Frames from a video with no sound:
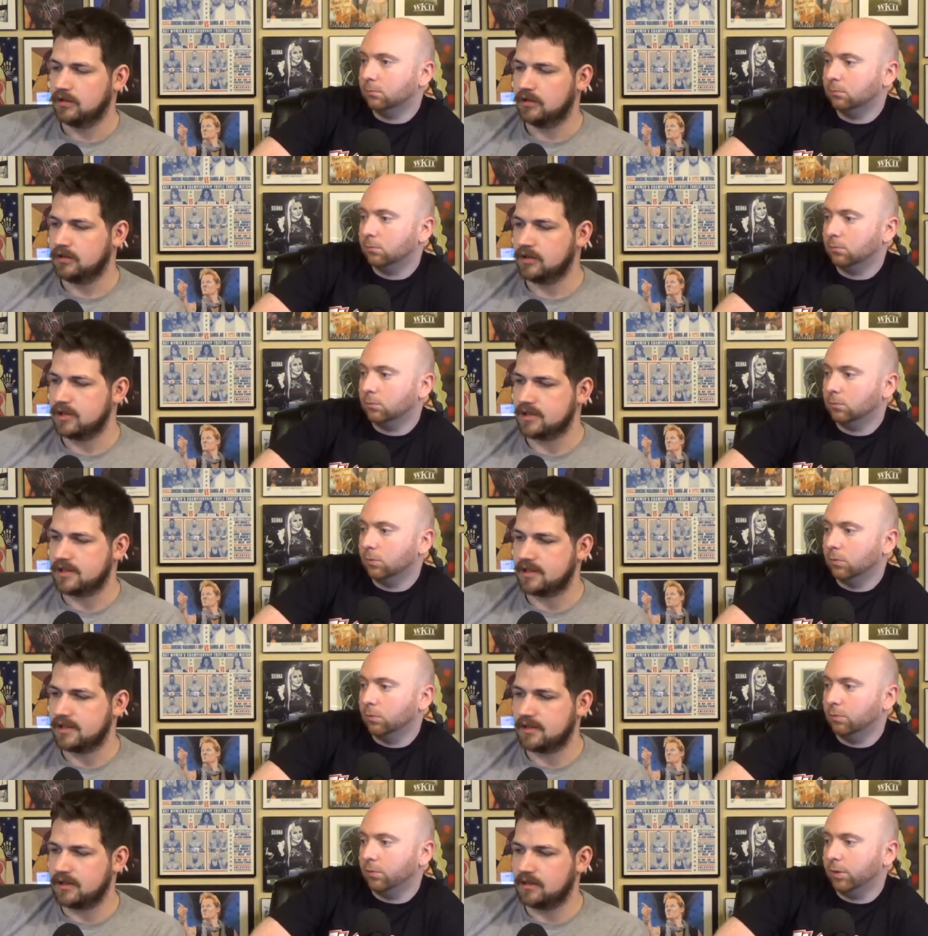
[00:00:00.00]

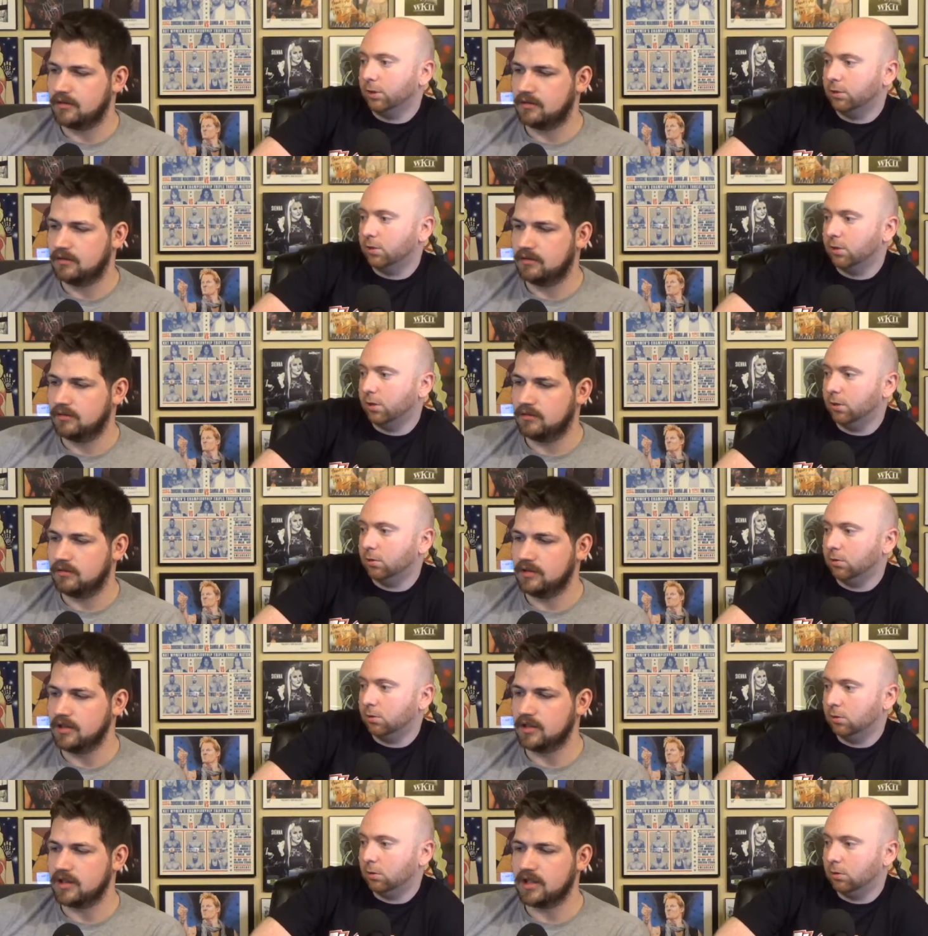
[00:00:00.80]
Speaker 1: Because makes sense.
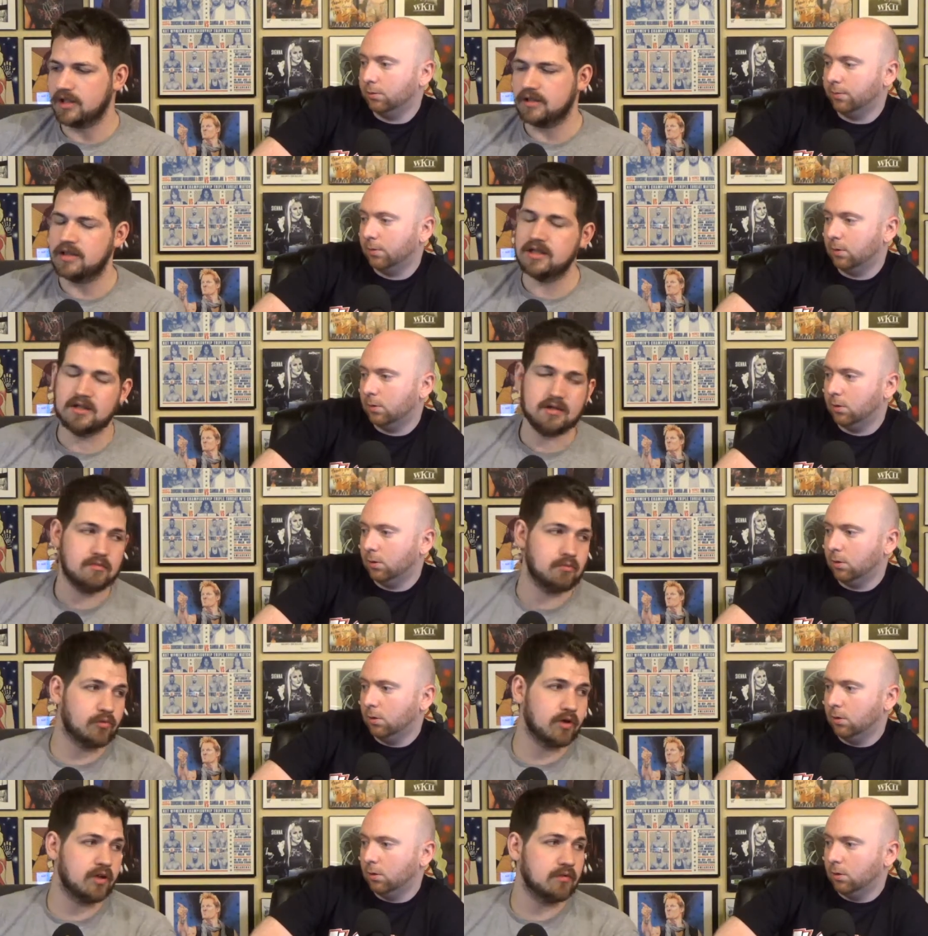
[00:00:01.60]
Yeah, they
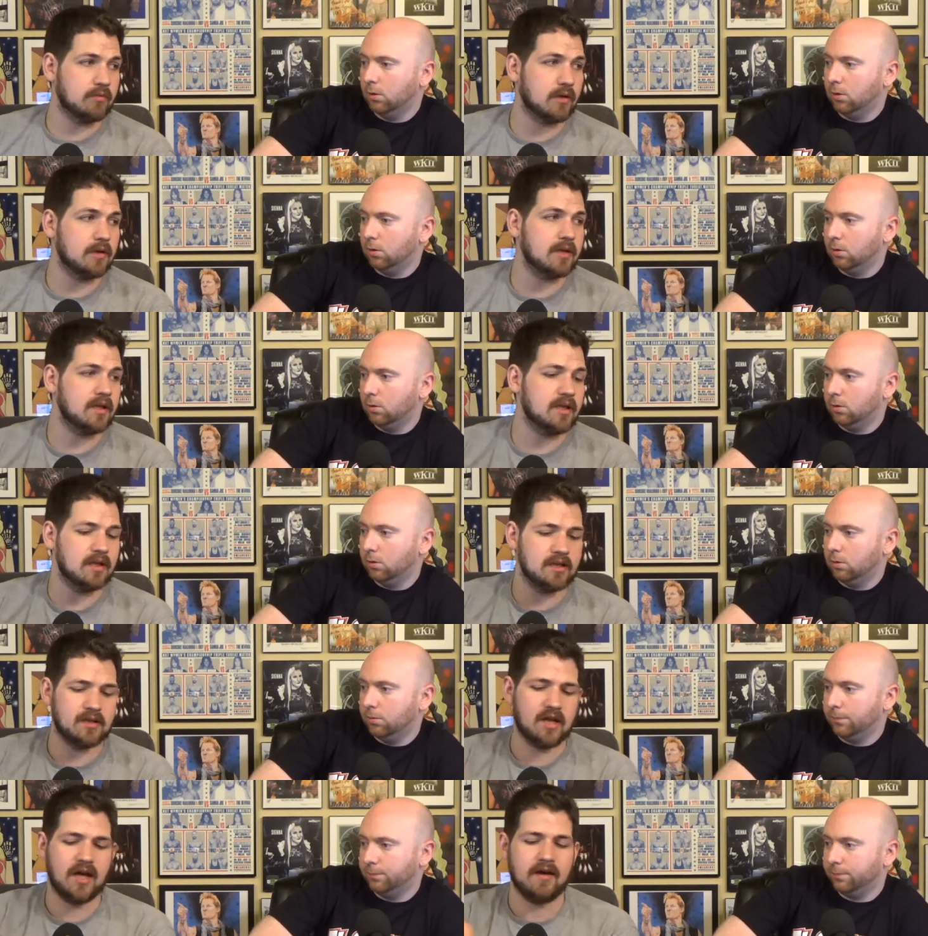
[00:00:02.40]
didn't bring him. They
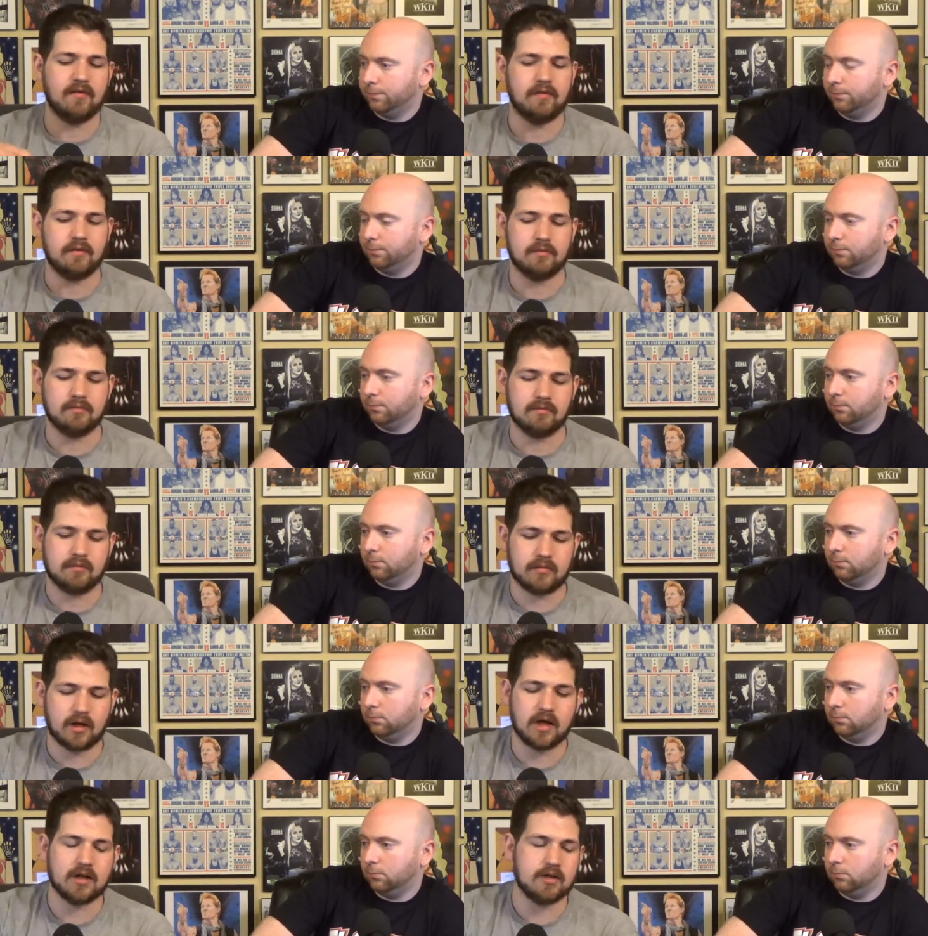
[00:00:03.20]
didn't have him
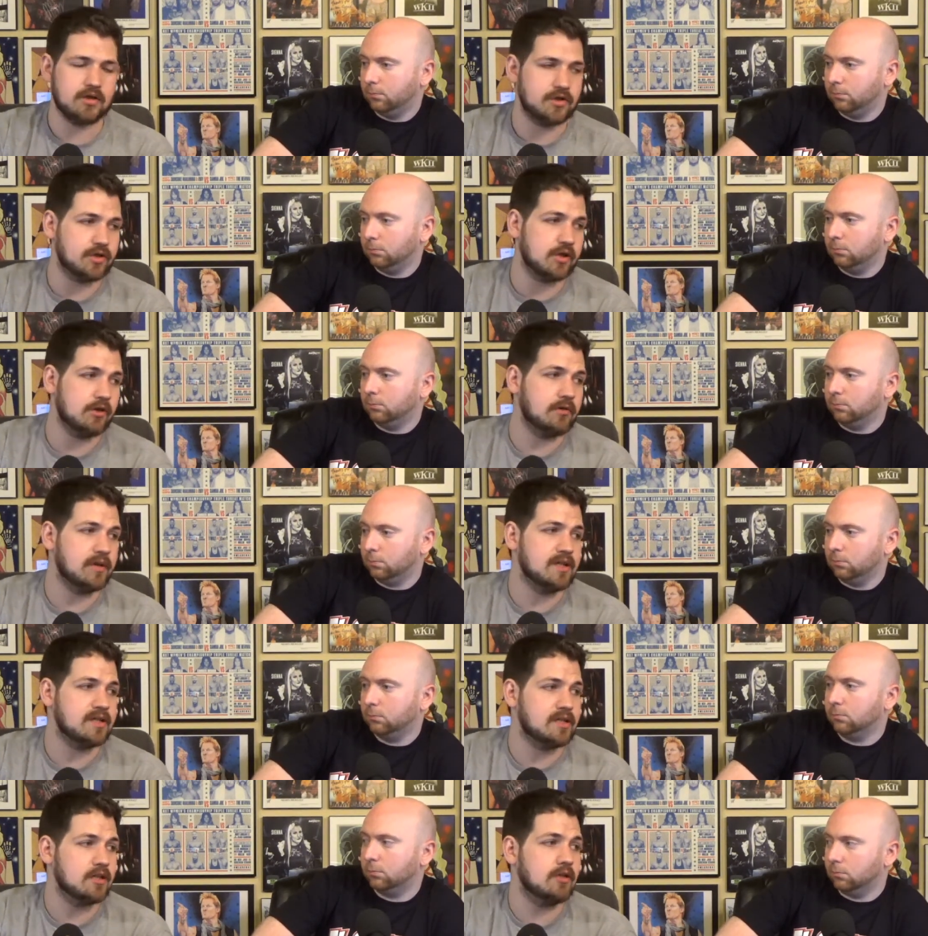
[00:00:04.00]
on the show
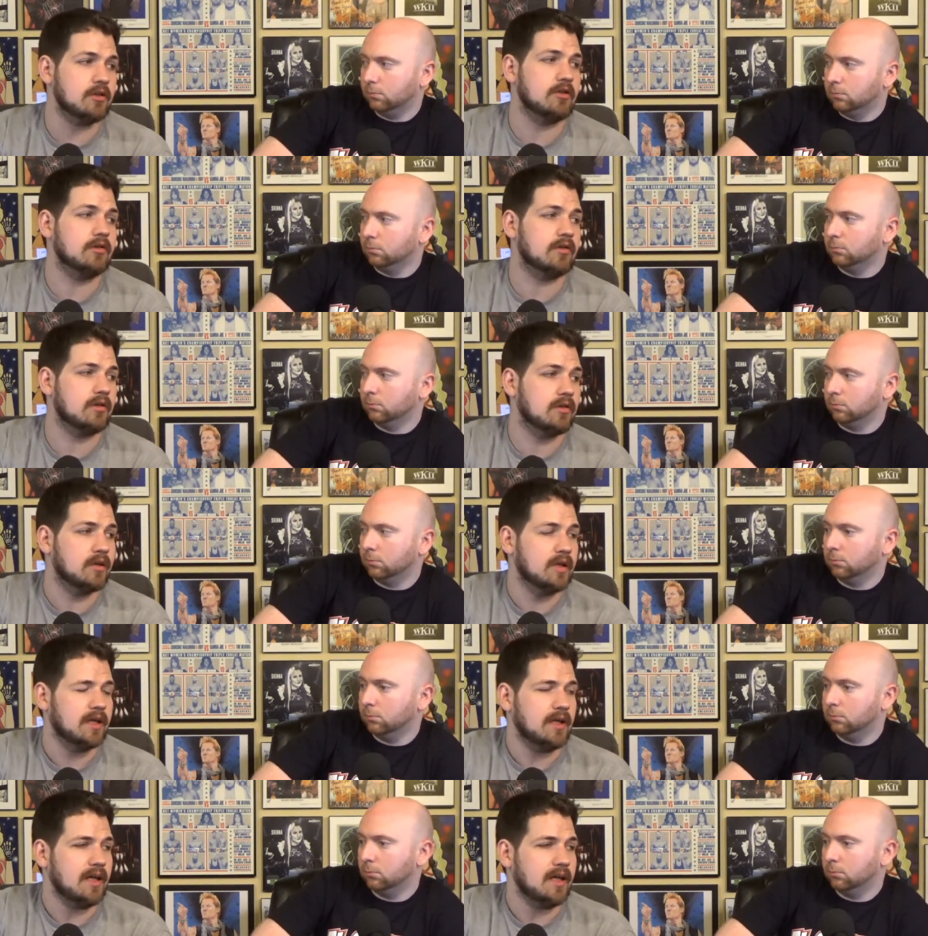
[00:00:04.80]
until mm-hmm.